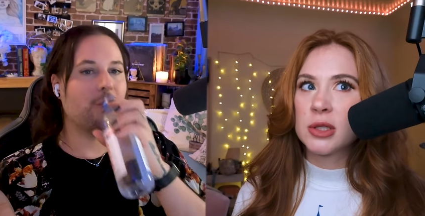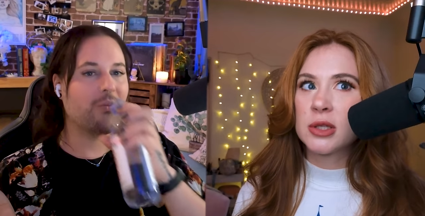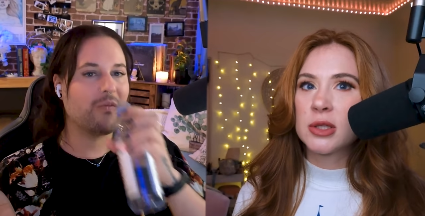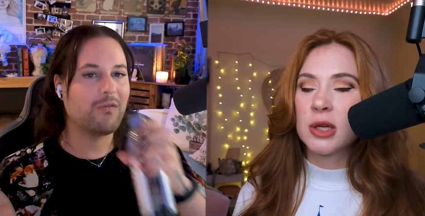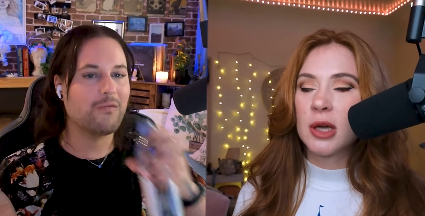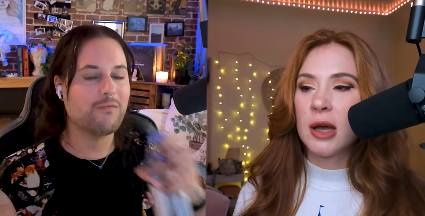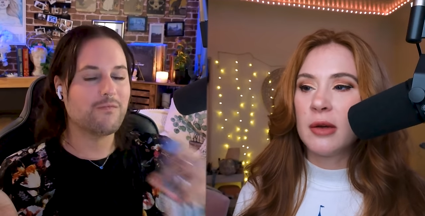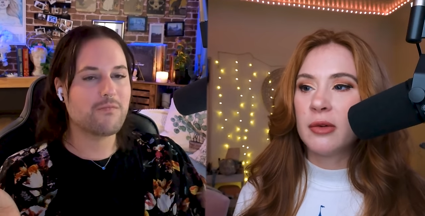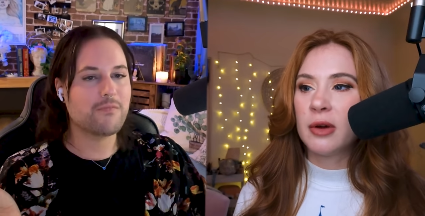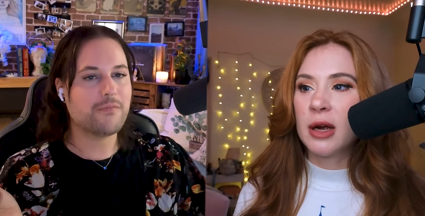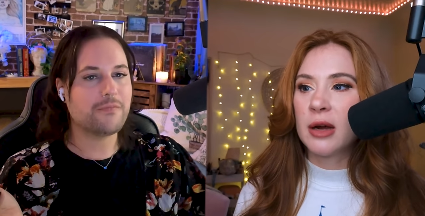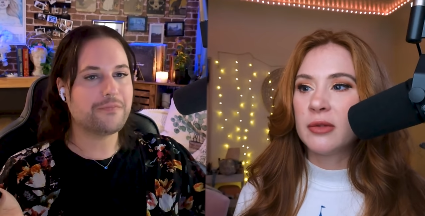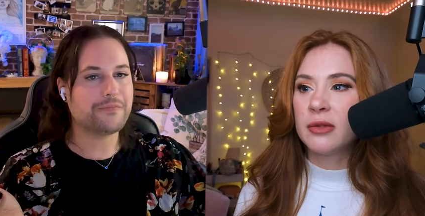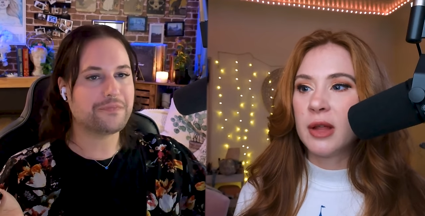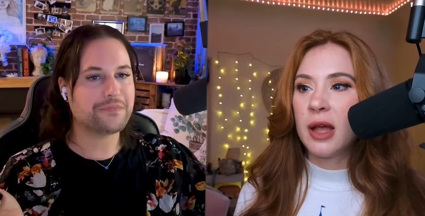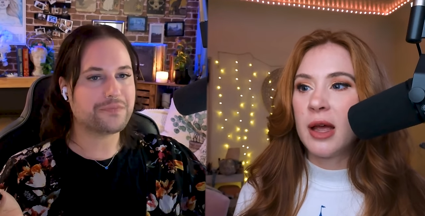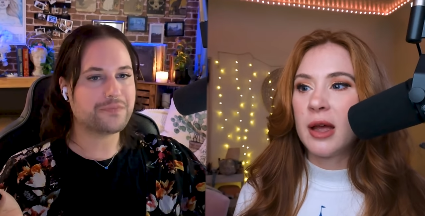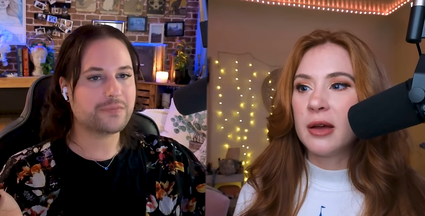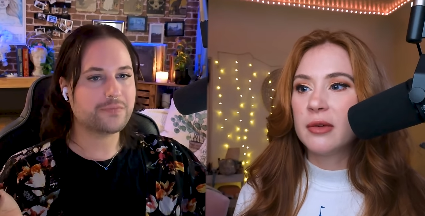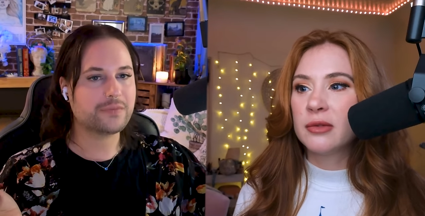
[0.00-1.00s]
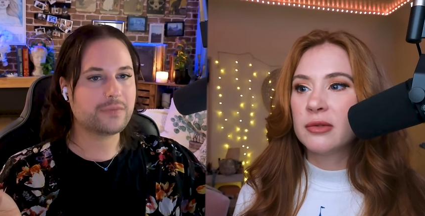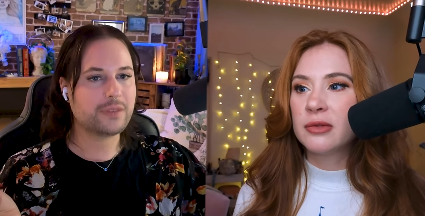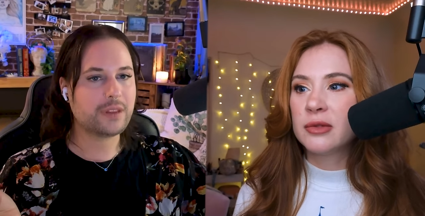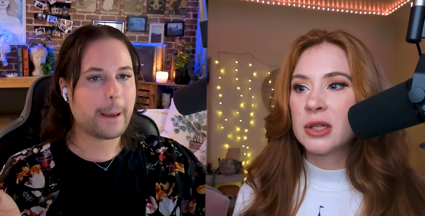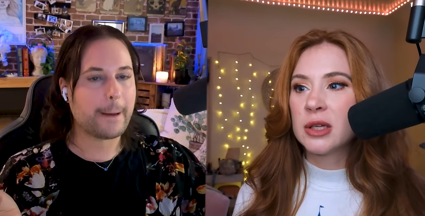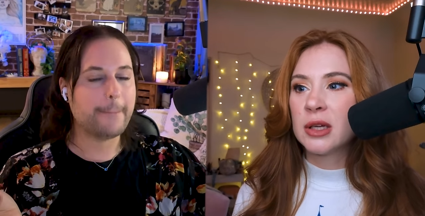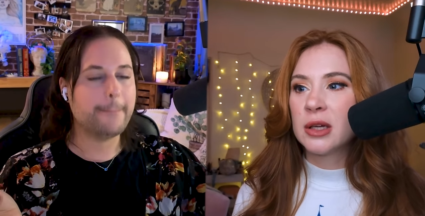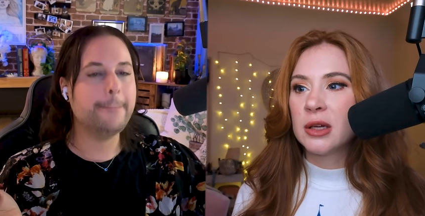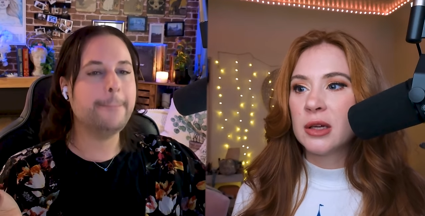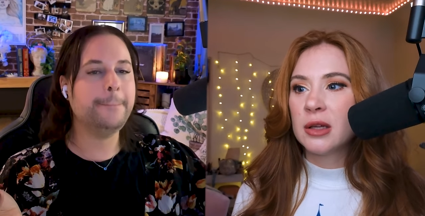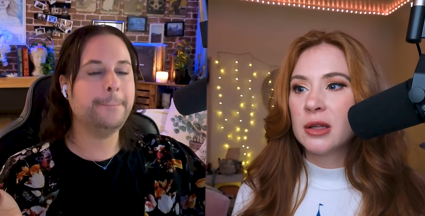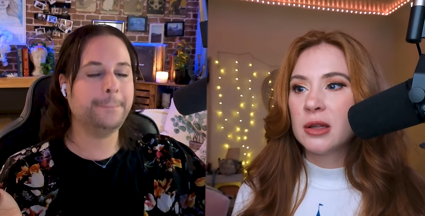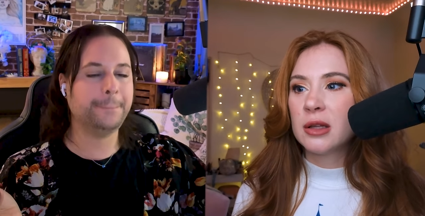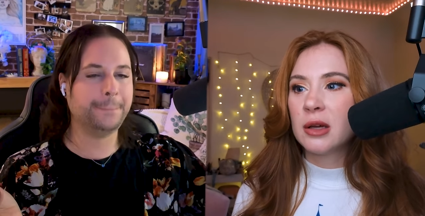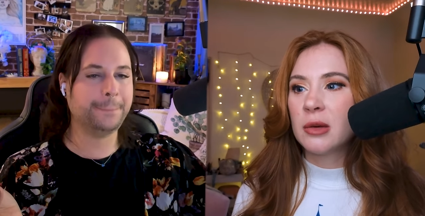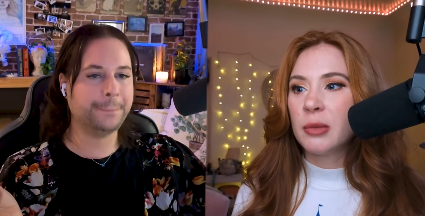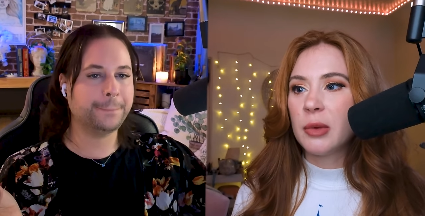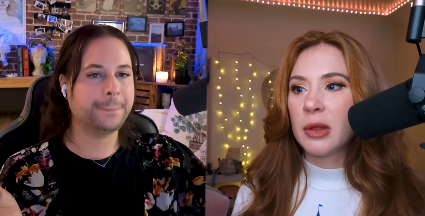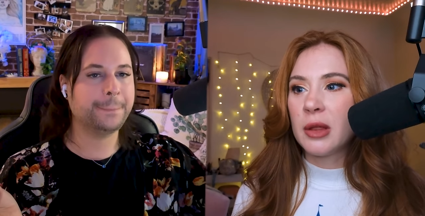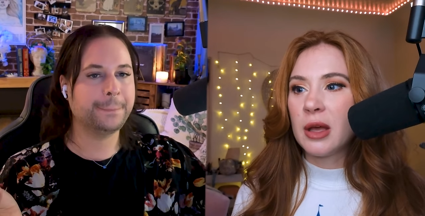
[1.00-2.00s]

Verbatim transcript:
Speaker 1: to ever have lived. Mm-hmm. They'll be mm-hmm.